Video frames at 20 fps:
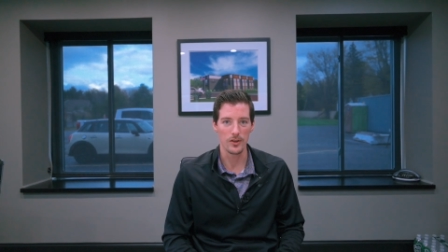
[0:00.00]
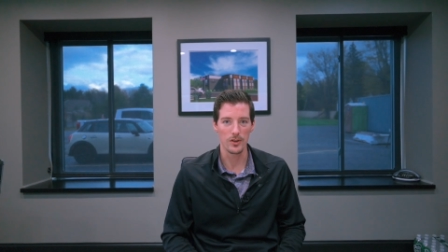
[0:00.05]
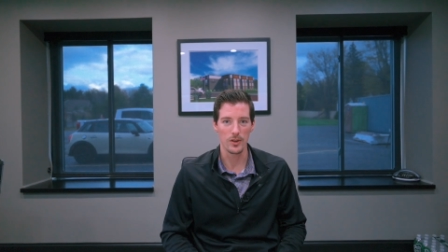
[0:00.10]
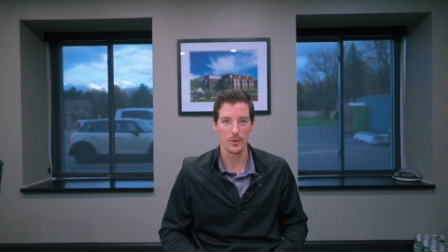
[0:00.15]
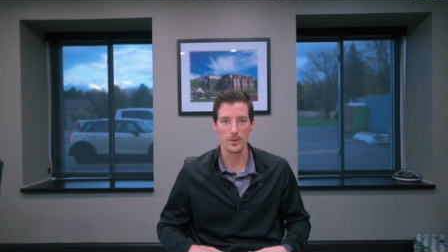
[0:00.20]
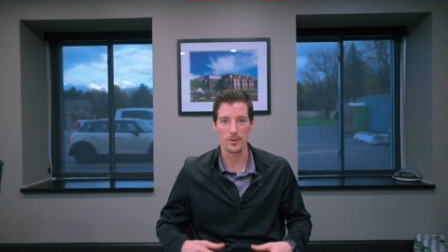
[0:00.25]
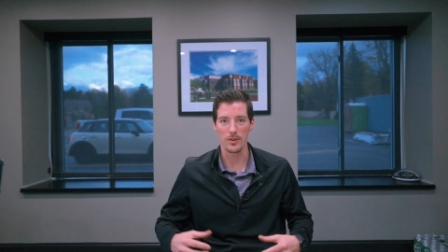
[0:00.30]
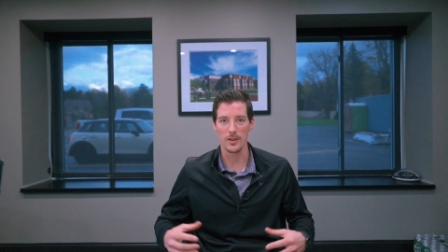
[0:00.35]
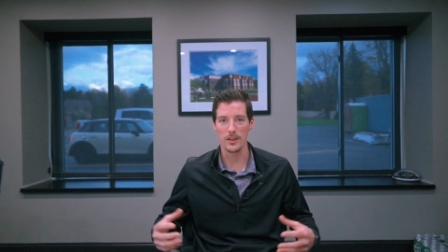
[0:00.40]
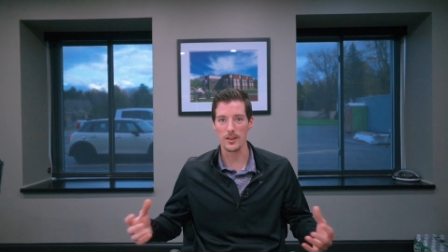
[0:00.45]
So
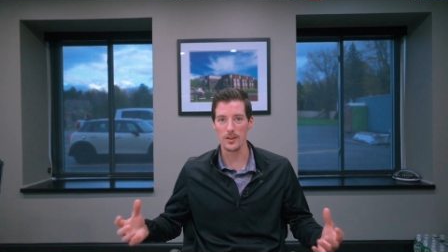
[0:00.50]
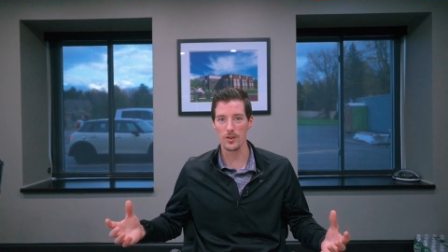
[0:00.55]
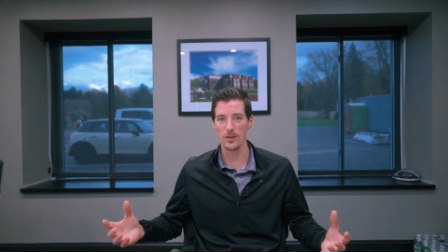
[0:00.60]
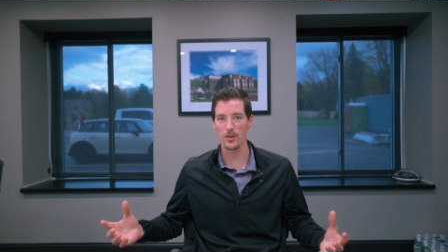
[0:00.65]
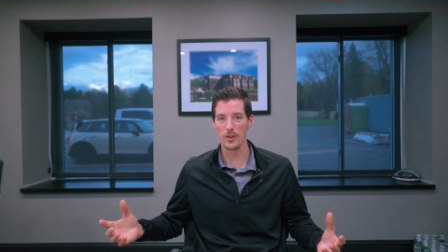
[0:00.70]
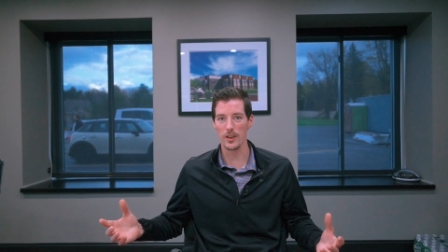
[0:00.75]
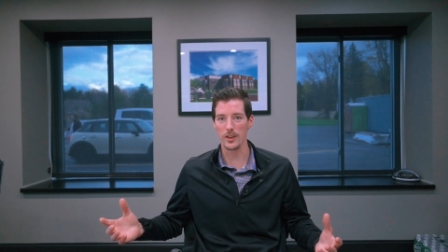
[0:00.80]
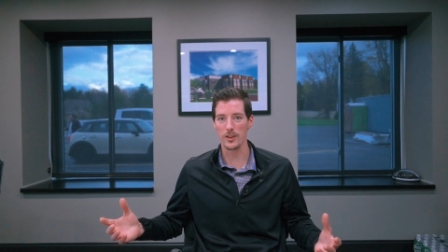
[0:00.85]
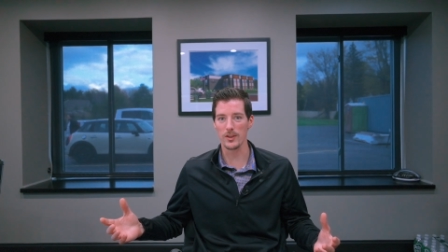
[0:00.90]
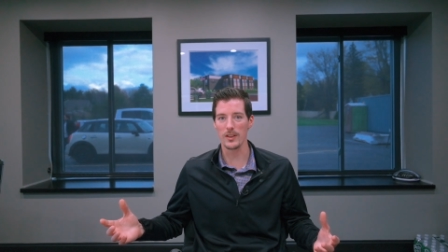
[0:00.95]
with the deal
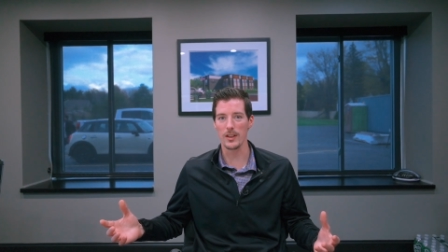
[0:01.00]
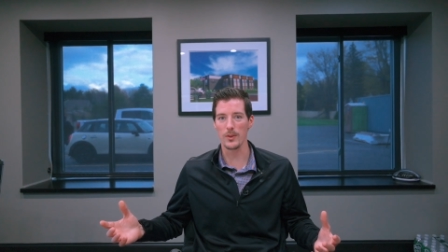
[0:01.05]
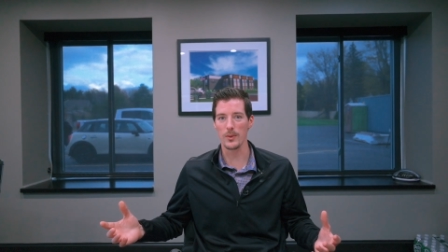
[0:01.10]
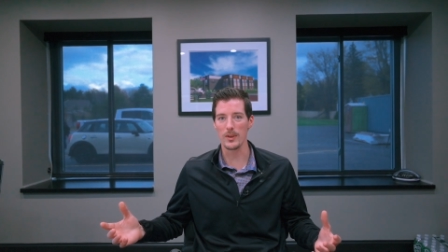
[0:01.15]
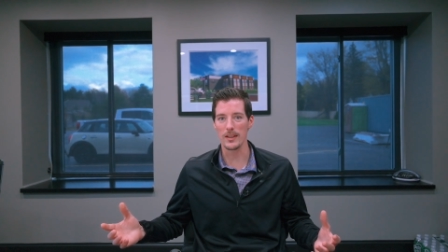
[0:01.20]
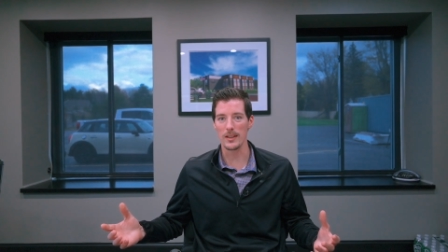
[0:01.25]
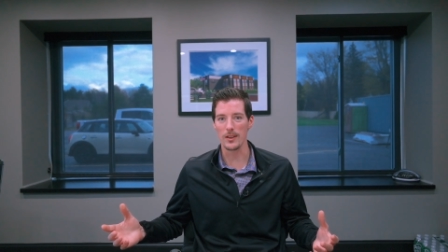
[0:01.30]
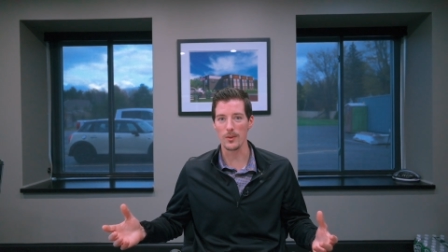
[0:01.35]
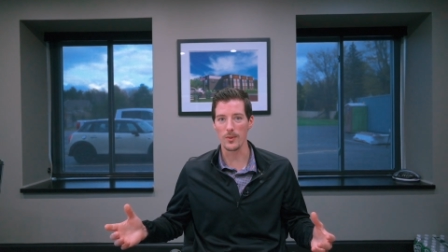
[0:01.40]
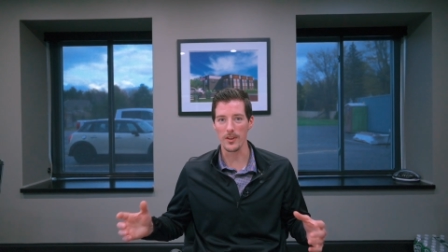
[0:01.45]
structure that we
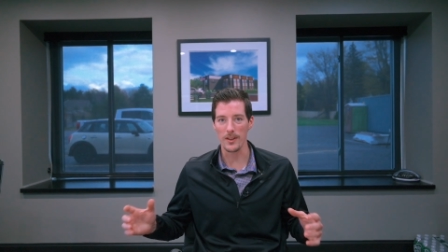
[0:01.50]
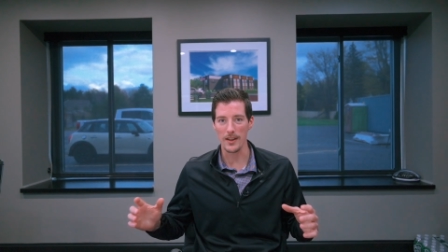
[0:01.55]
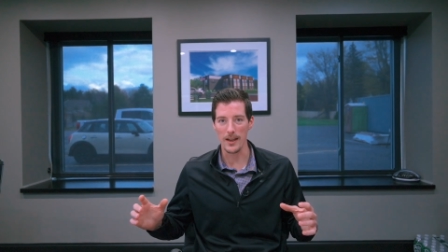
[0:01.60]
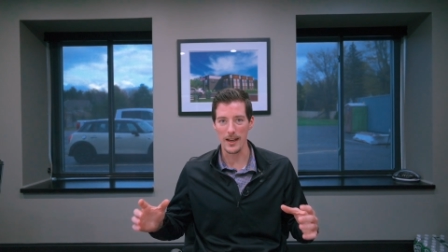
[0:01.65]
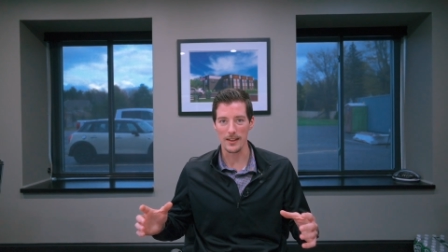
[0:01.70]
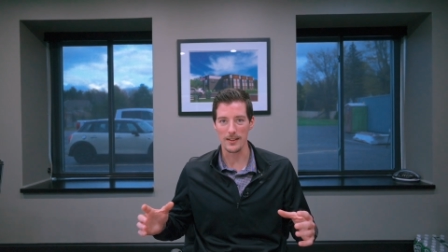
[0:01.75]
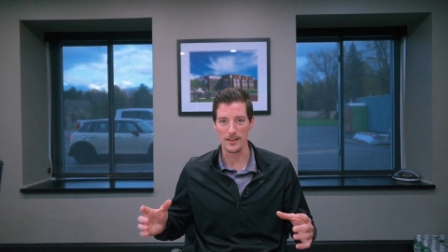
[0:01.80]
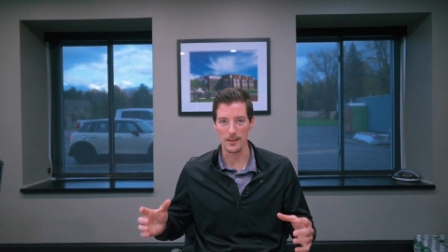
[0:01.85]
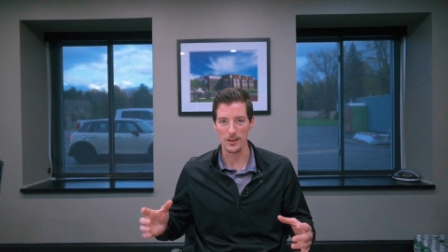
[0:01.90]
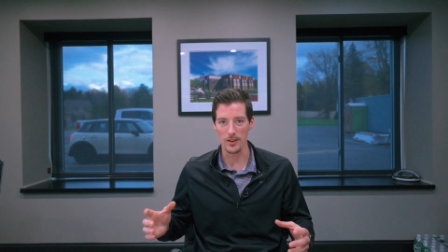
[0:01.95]
did with
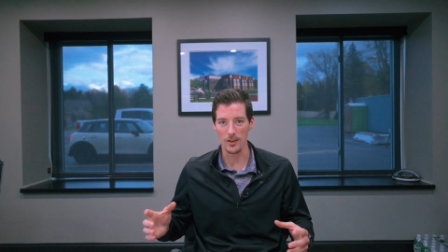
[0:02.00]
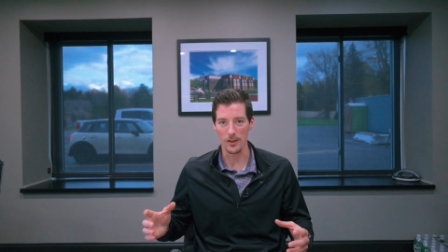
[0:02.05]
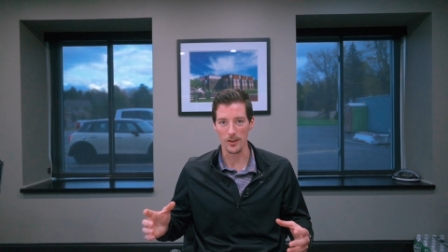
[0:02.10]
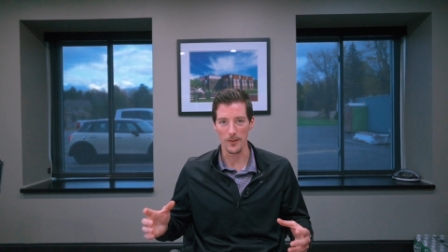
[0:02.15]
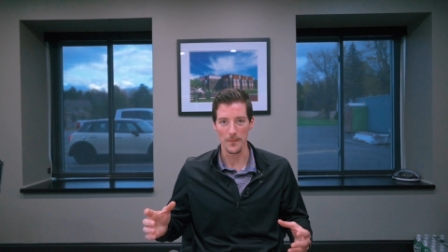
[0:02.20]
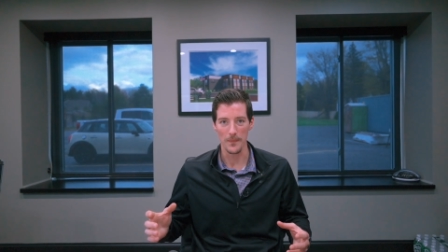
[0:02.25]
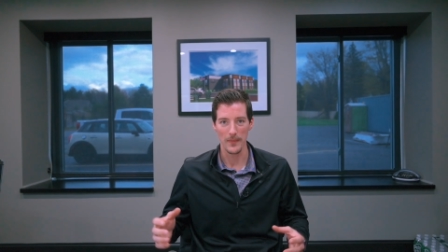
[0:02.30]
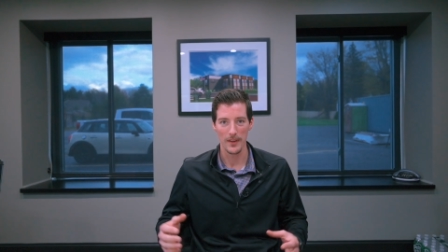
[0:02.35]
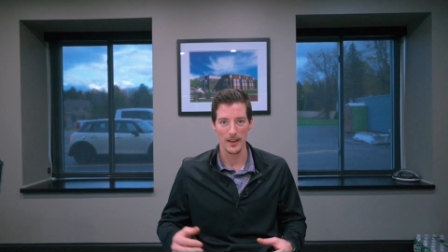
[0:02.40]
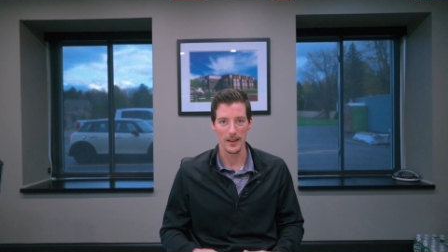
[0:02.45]
that
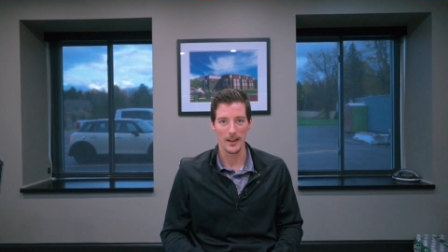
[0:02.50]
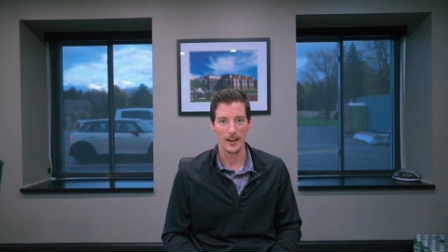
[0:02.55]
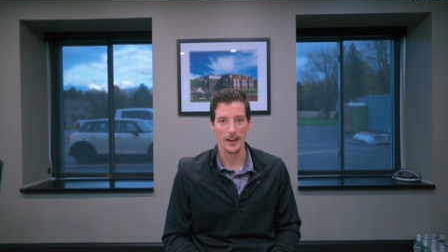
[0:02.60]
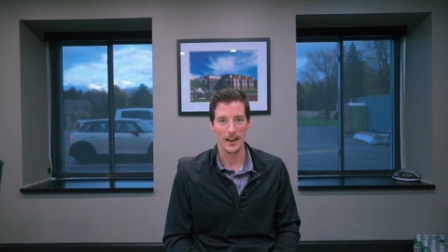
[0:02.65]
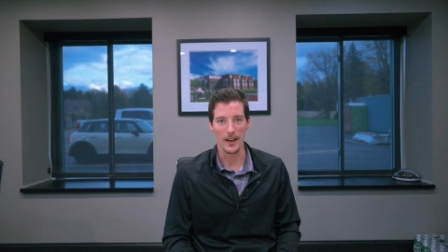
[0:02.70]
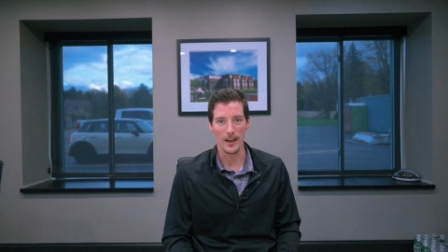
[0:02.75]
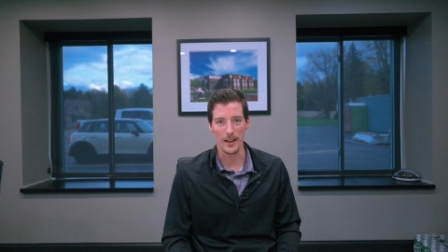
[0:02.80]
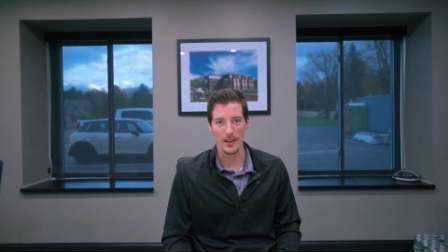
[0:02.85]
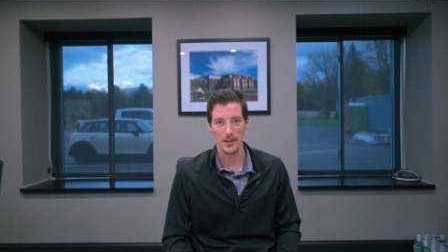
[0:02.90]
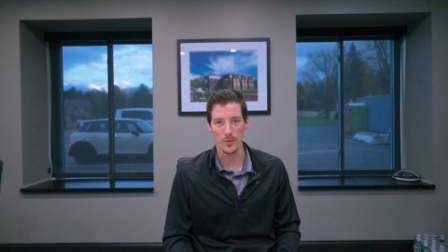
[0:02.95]
deal,
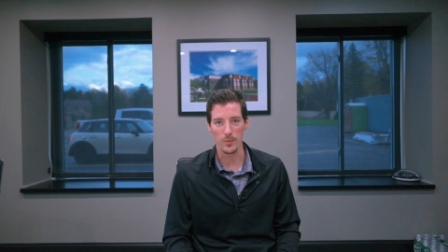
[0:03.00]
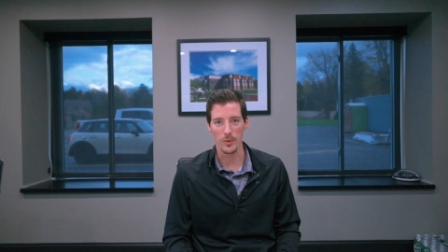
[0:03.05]
is